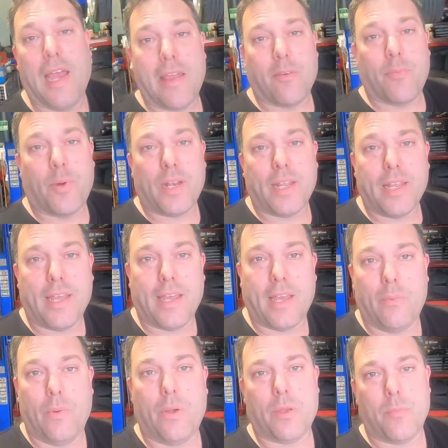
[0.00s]
Hey everybody,
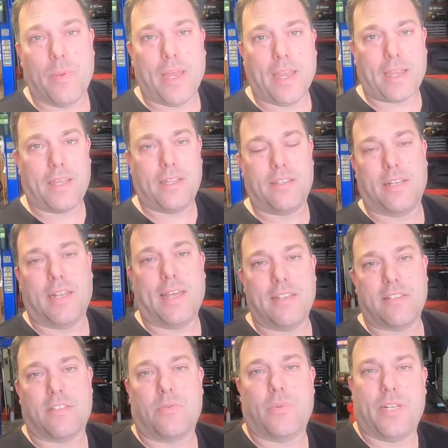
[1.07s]
welcome back.
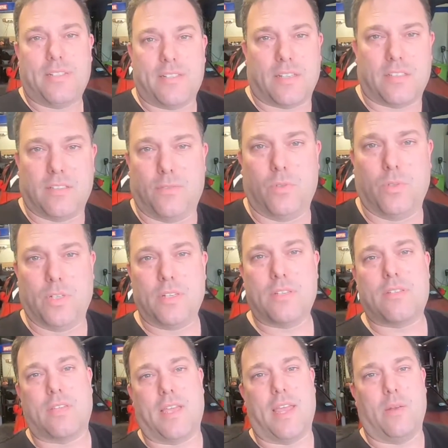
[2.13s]
Today is the 26th of
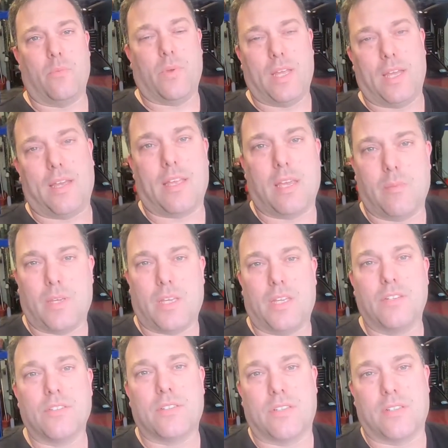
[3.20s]
August and we are coming
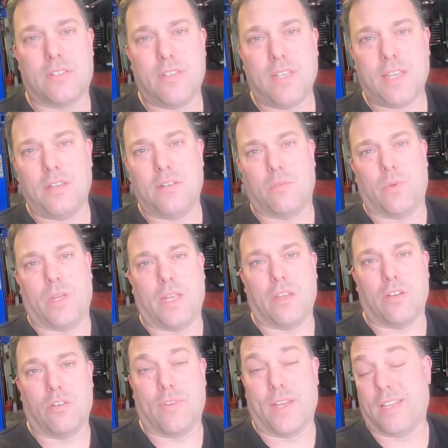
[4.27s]
into the second
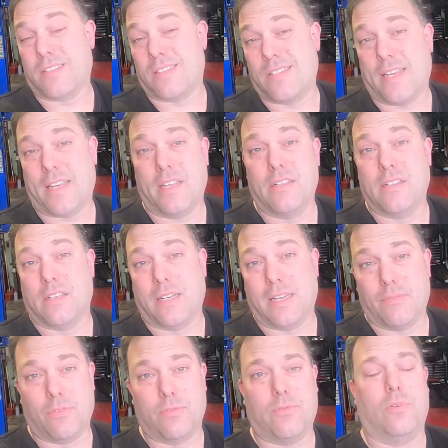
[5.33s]
week of our second
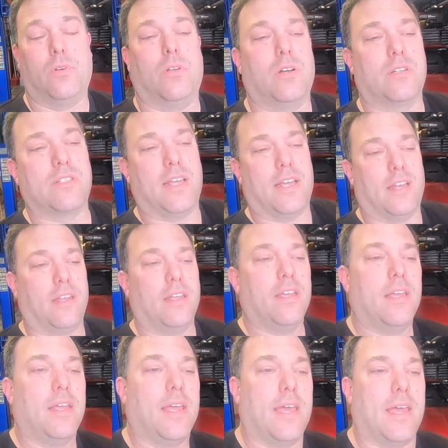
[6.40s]
level 4 lockdown.
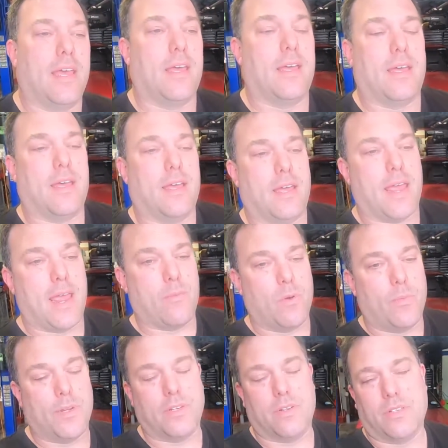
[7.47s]
And
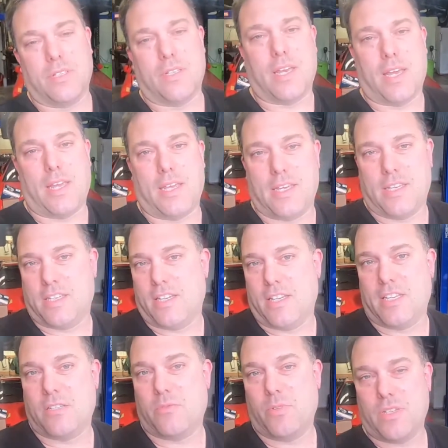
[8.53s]
what we're doing
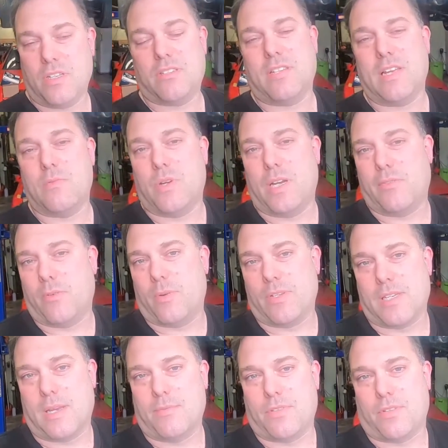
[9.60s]
today is we're just seeing what
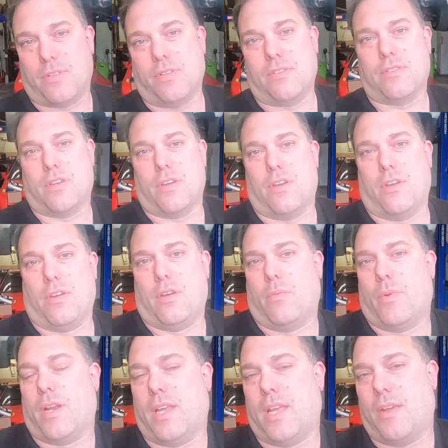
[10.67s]
everyone's up to. So
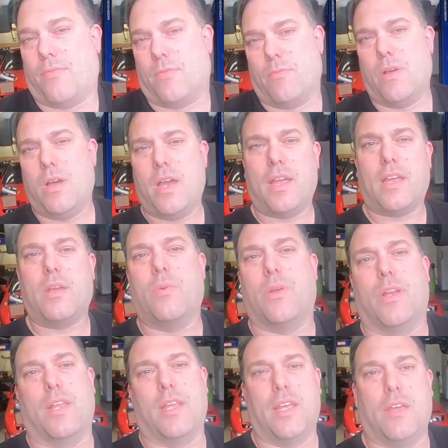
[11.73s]
we're going to hear from Mike, we're
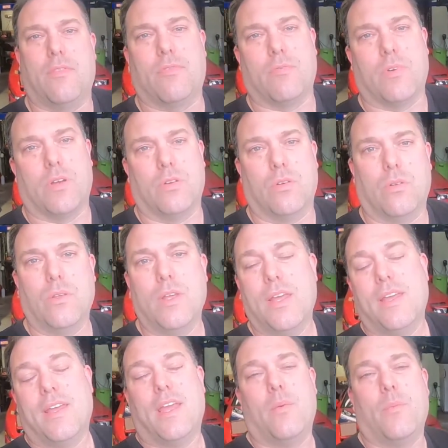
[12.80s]
going to hear from Raoul,
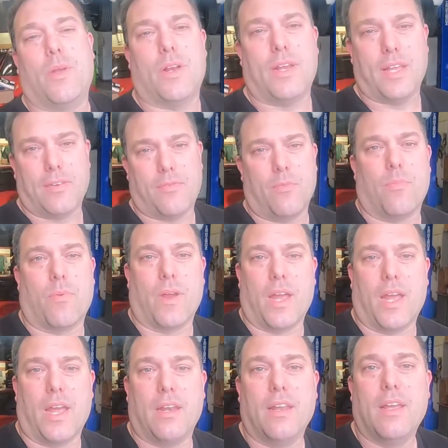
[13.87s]
and we're going to hear from
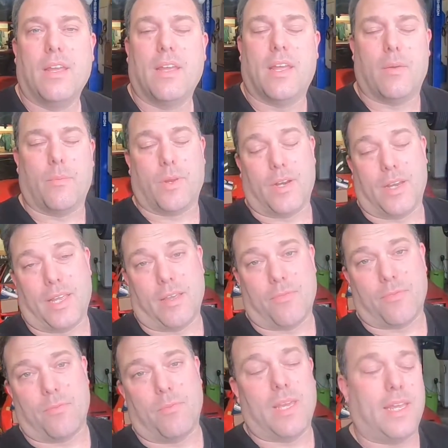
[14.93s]
Brad, and we're going to hear
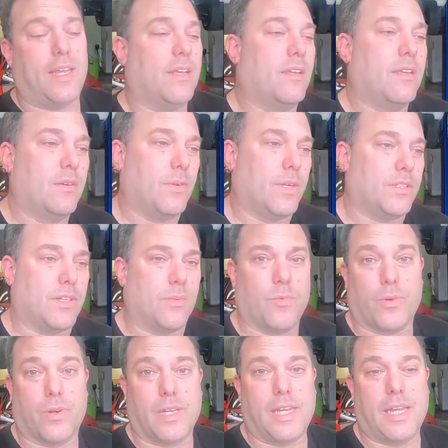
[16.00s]
from me, which I'm
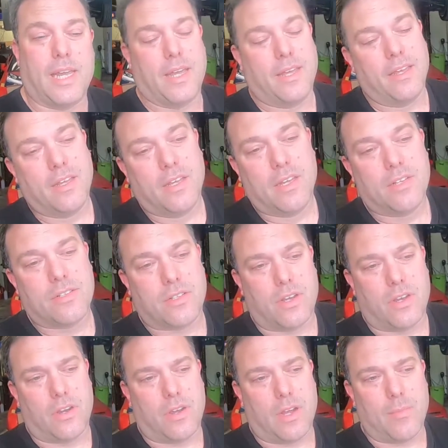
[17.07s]
already here.
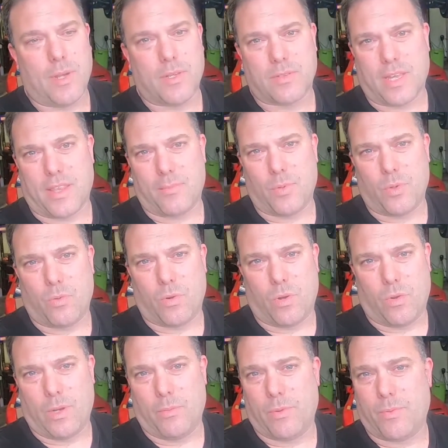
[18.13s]
So I might as well get the ball
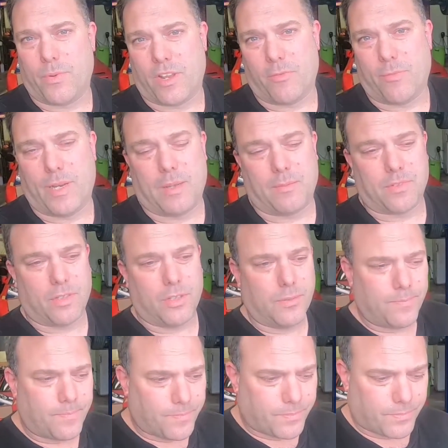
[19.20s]
rolling with what I've been up to.